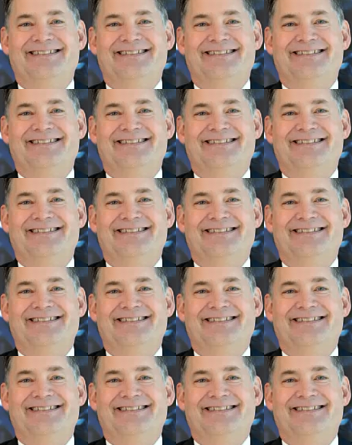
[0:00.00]

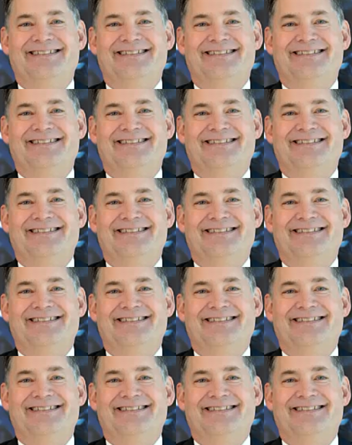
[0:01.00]

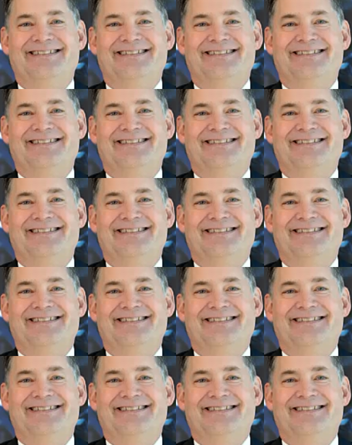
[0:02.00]

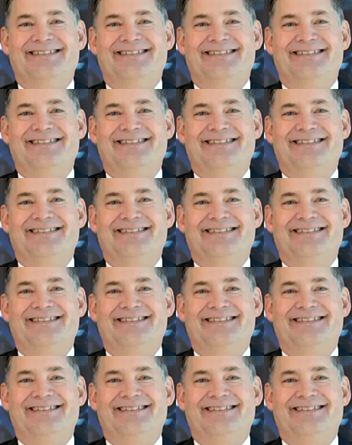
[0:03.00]

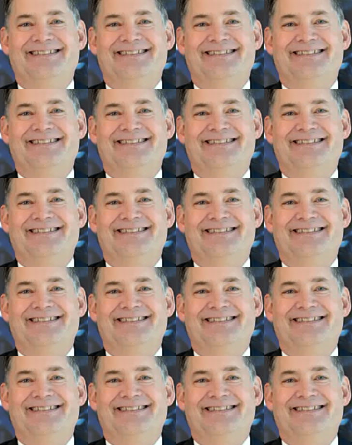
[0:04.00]

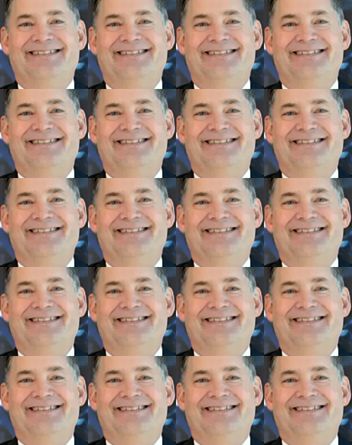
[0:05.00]

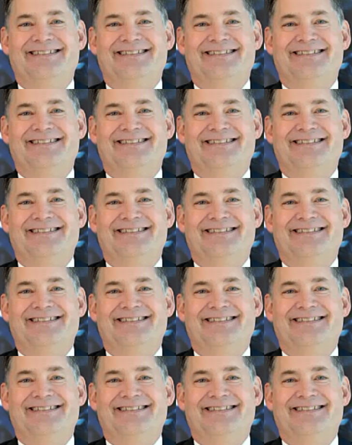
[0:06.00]

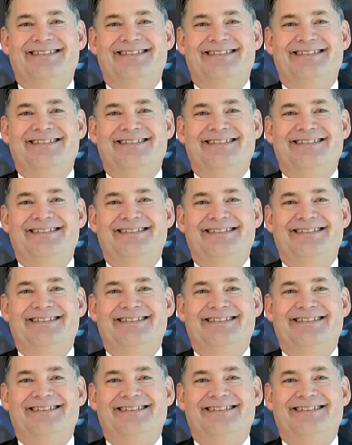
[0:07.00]
The face doesn't move, so there is nothing to read.